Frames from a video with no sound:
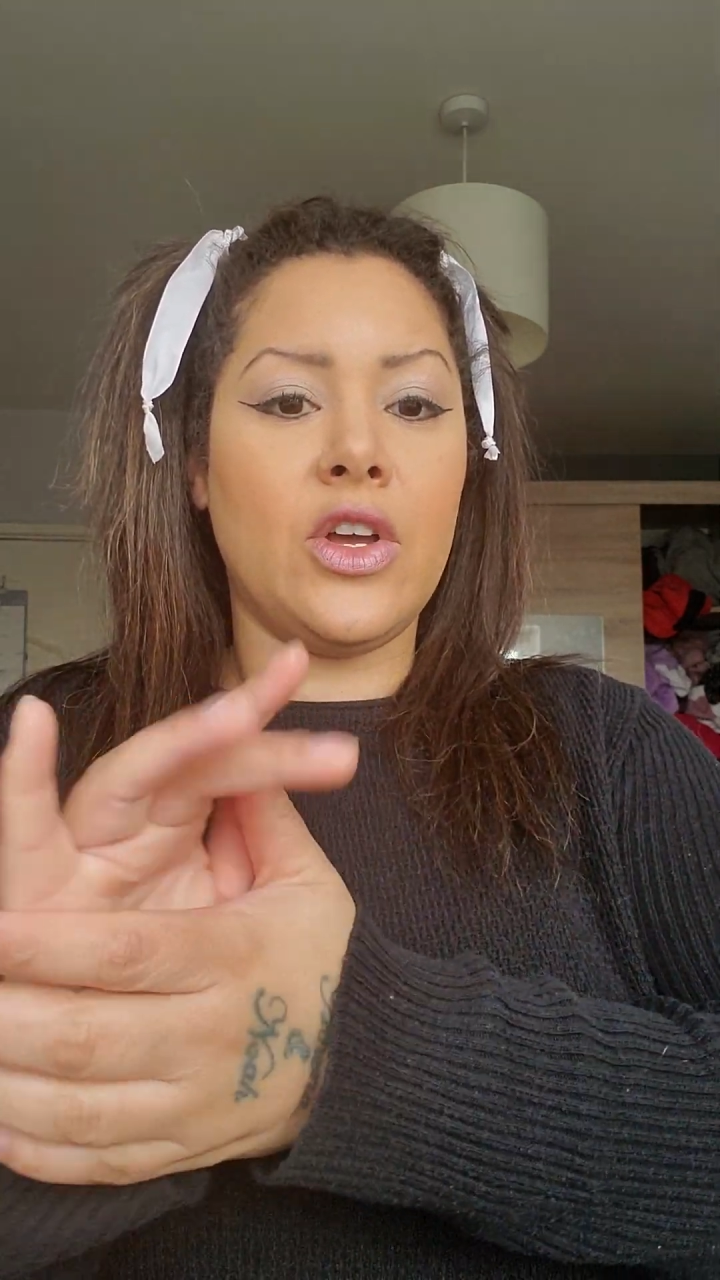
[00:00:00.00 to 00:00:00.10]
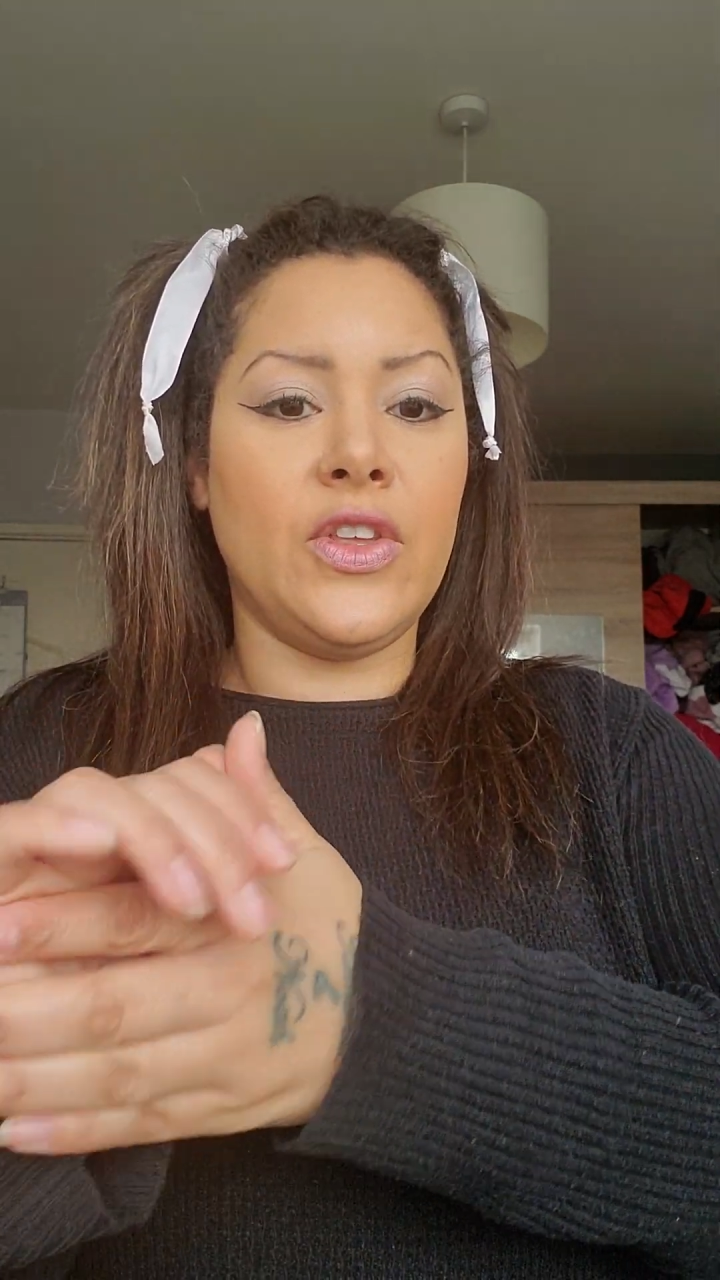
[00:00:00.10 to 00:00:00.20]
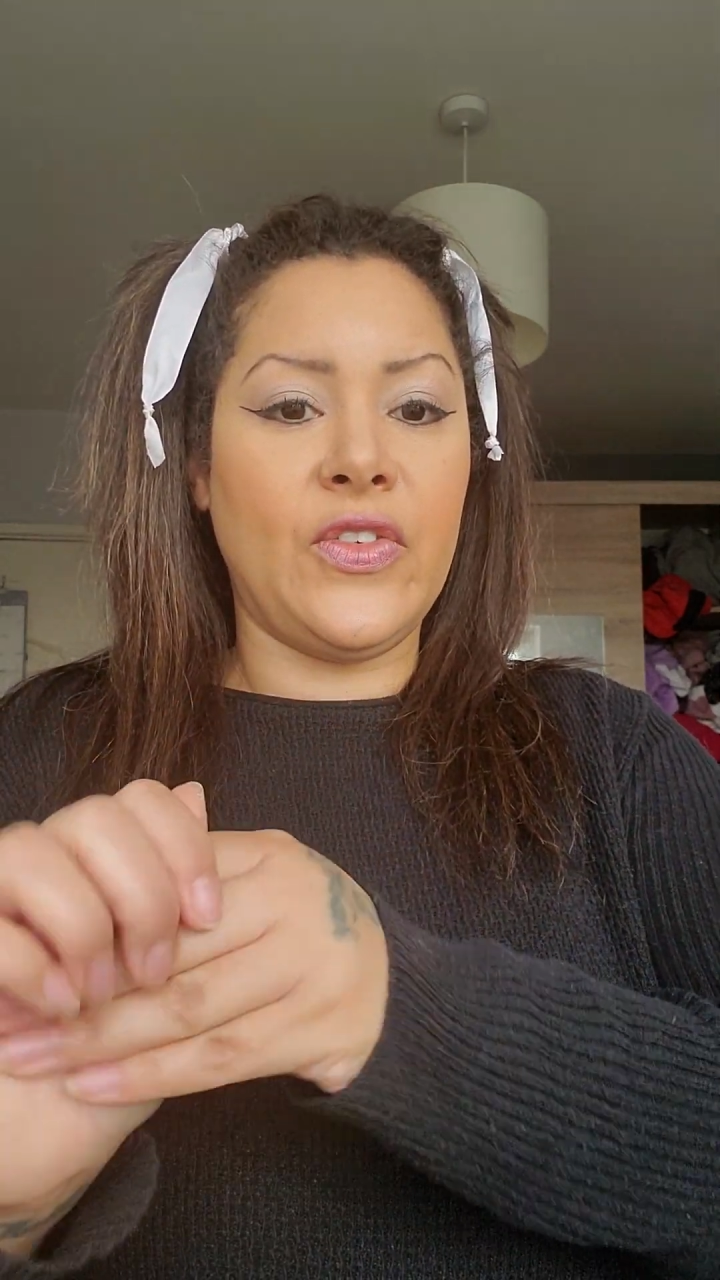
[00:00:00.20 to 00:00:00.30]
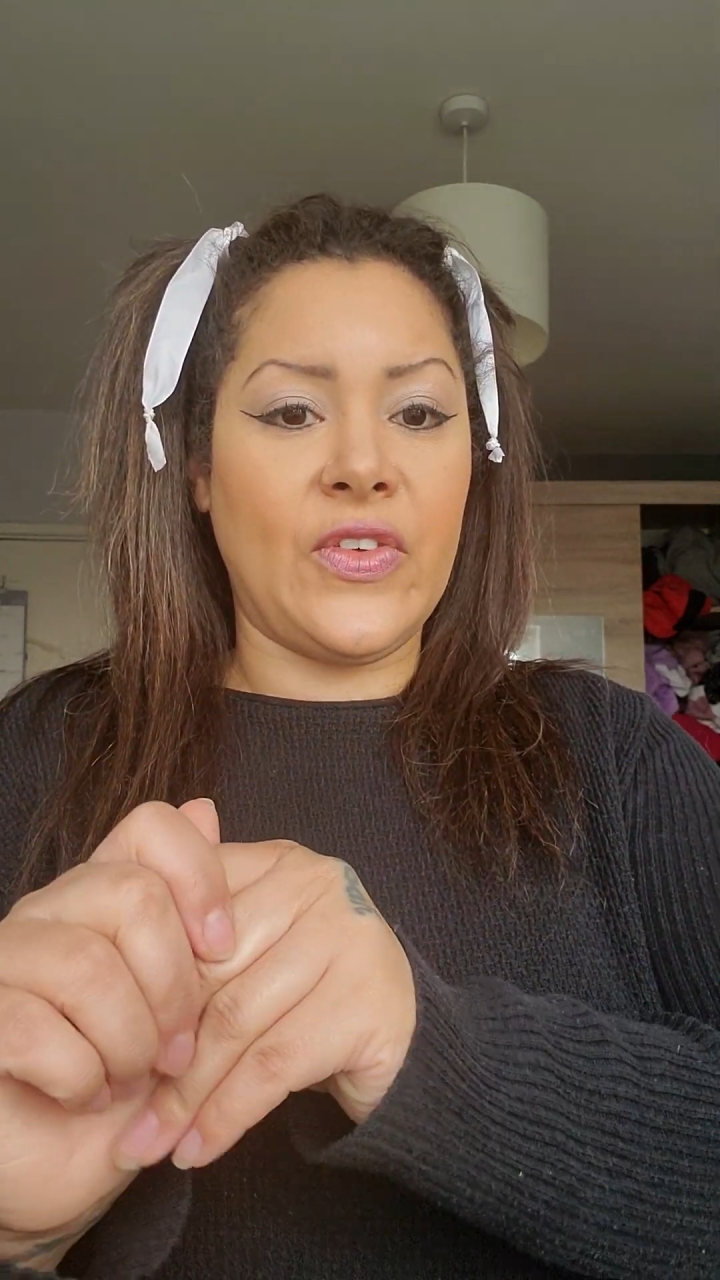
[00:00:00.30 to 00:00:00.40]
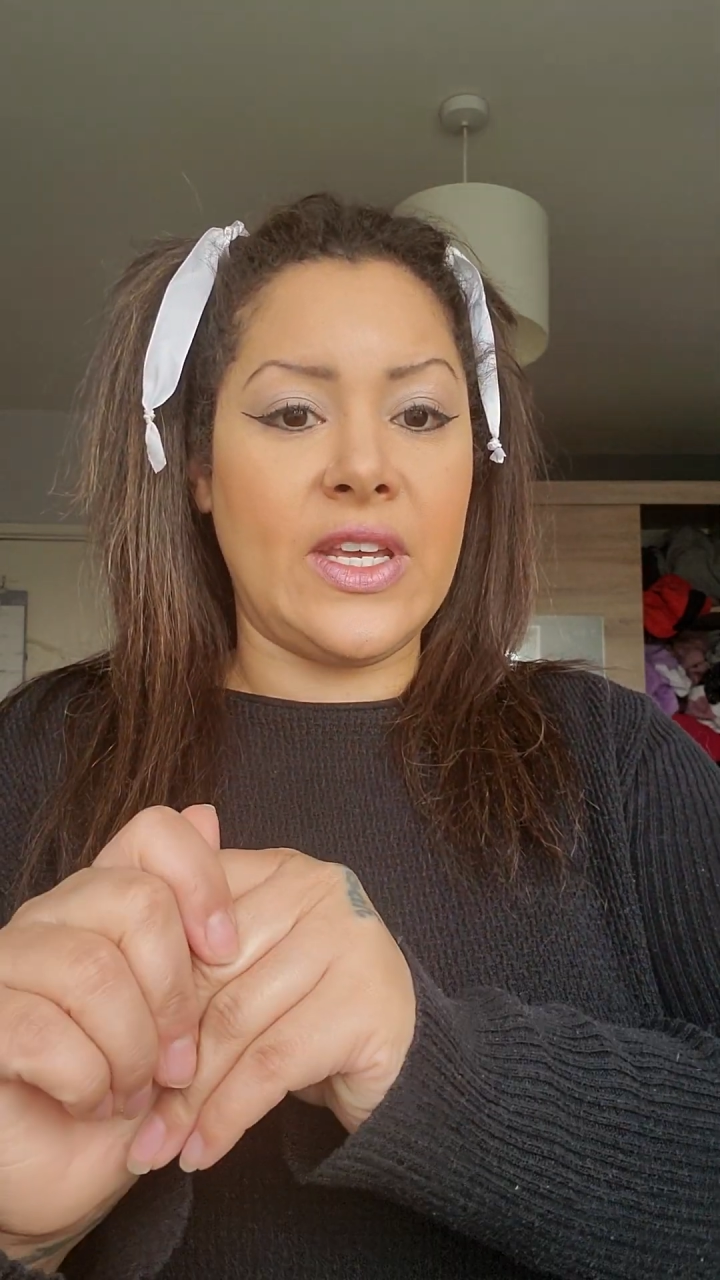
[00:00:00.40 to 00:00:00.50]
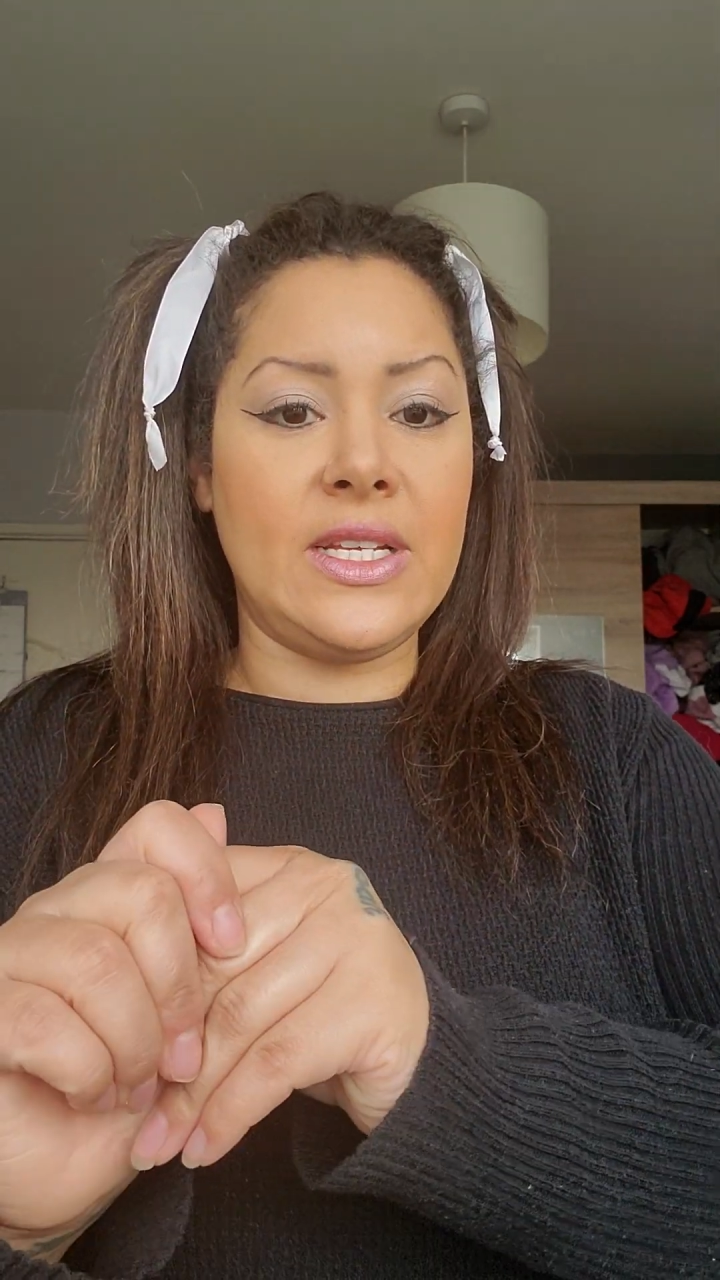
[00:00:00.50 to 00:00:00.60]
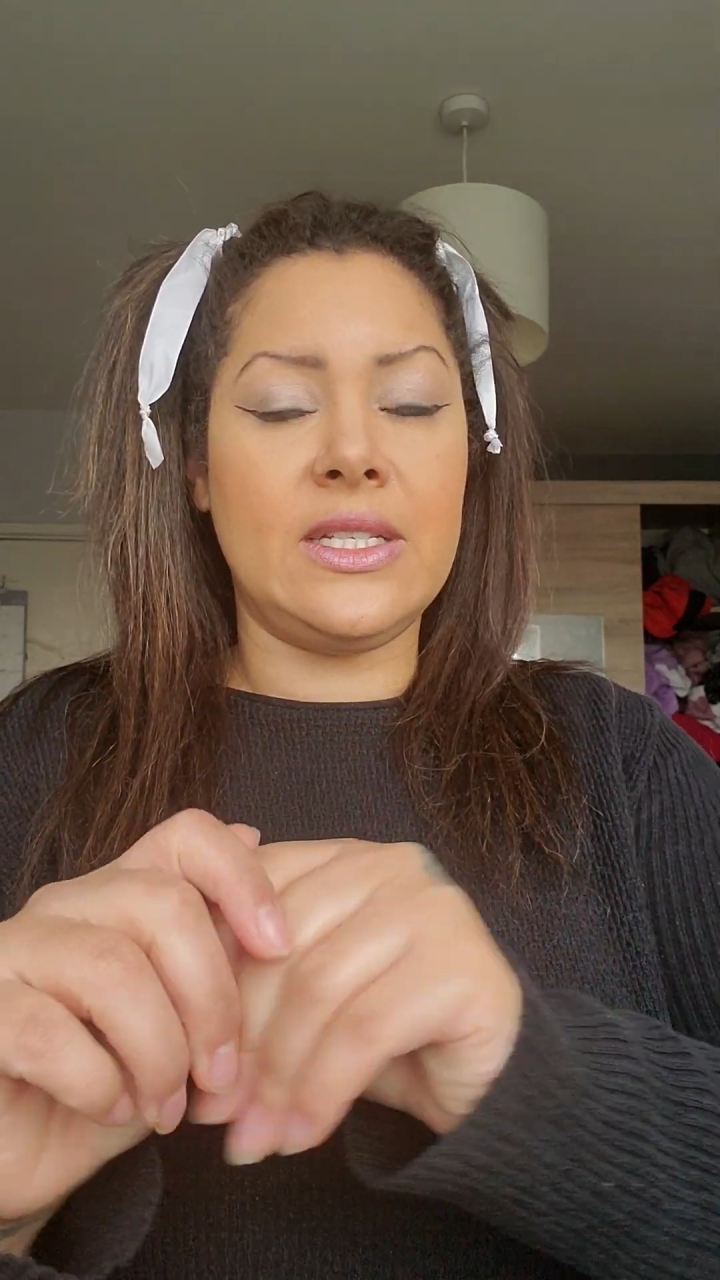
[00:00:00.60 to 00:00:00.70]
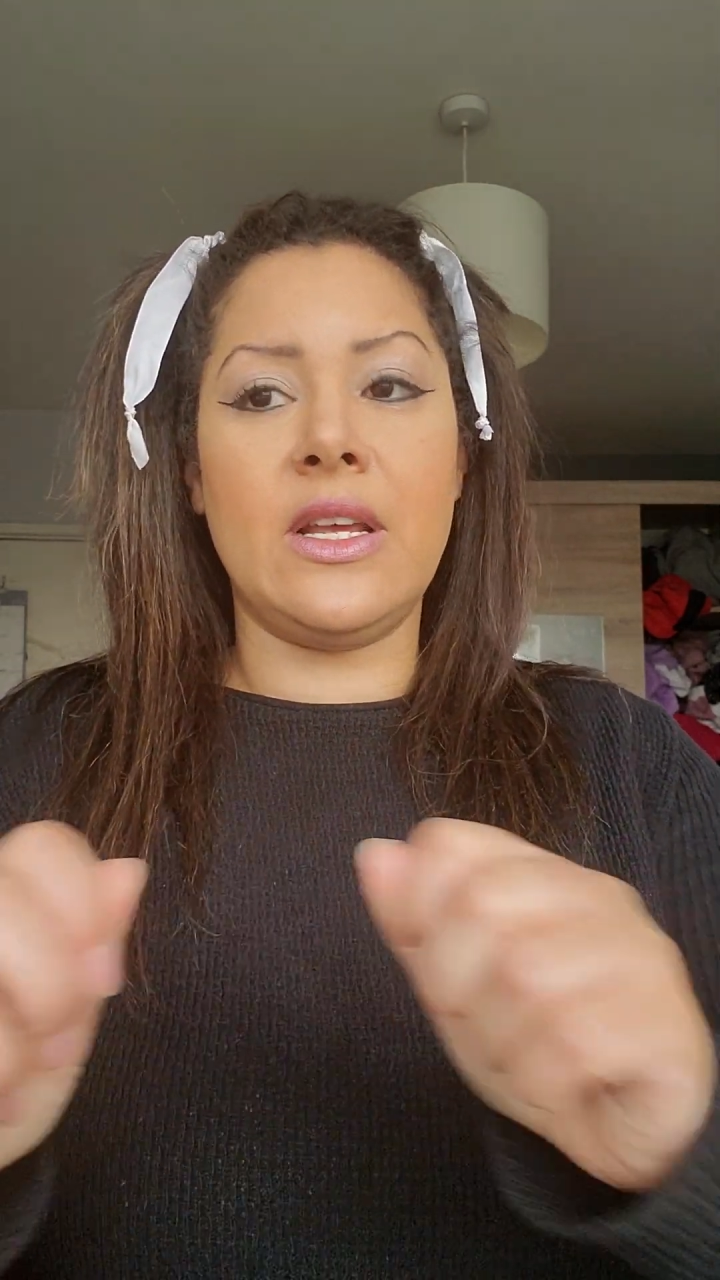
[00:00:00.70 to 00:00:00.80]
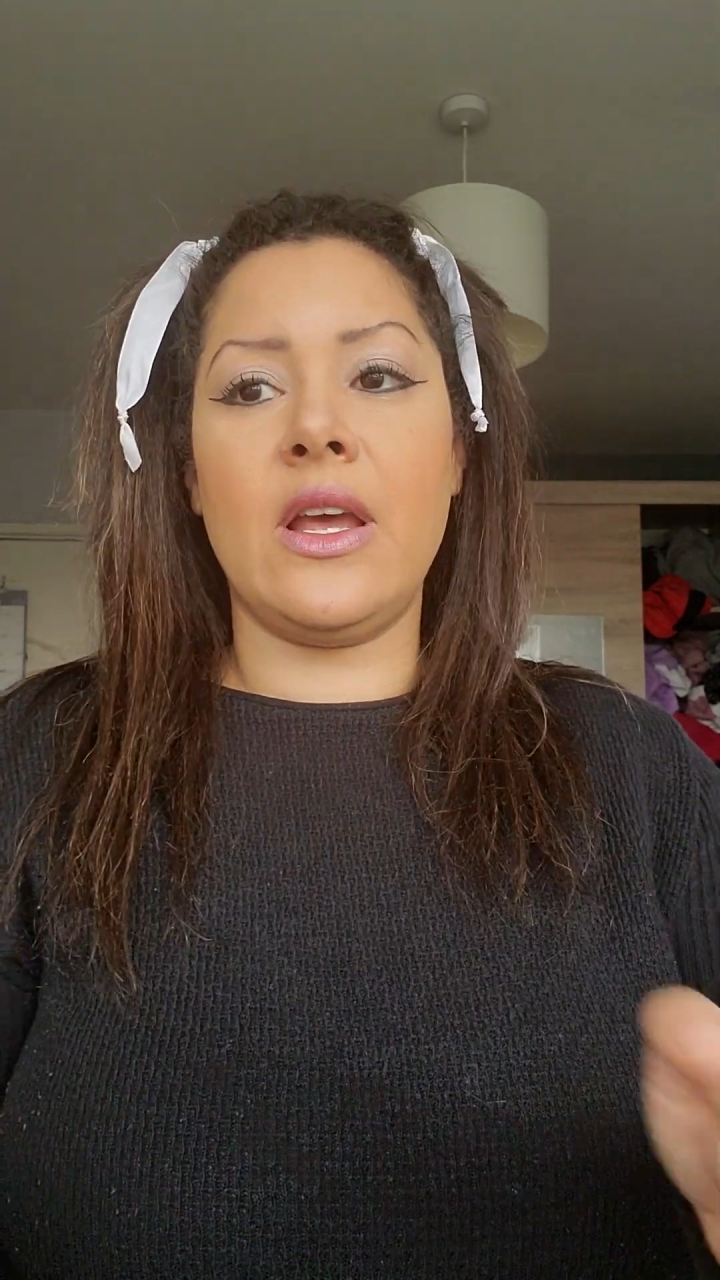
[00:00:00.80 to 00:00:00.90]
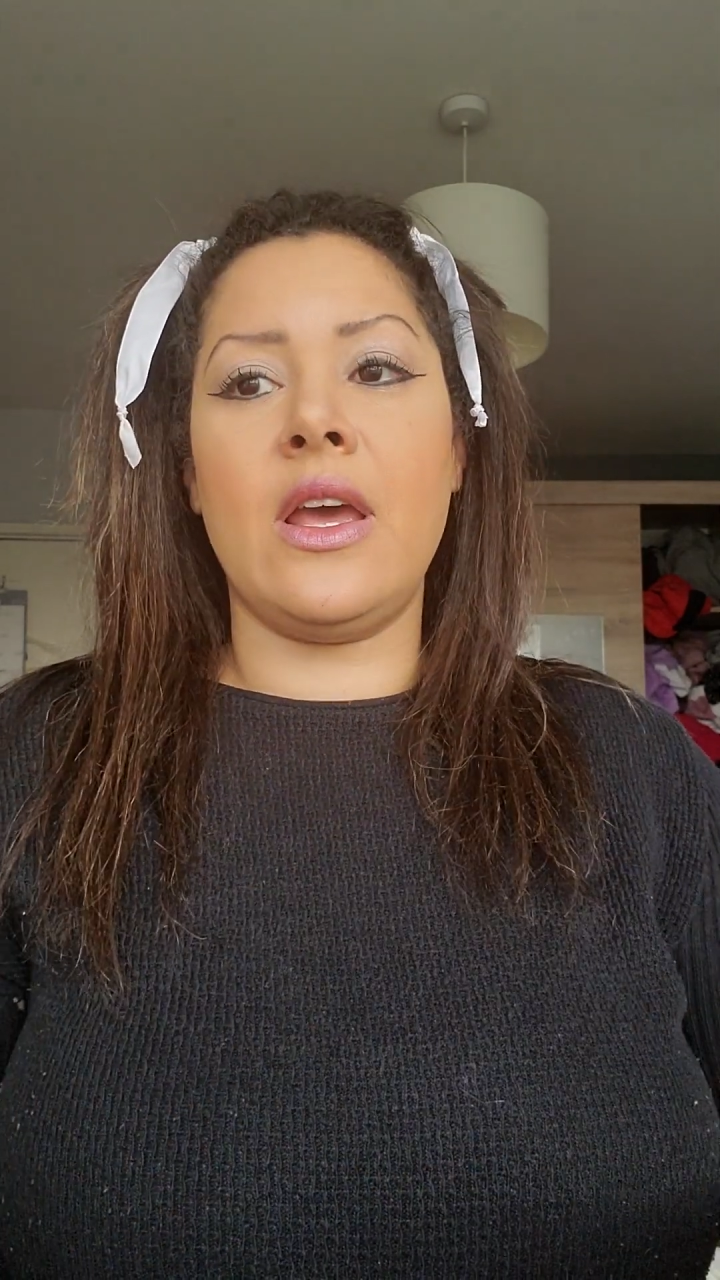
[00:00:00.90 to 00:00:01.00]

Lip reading: on your feet,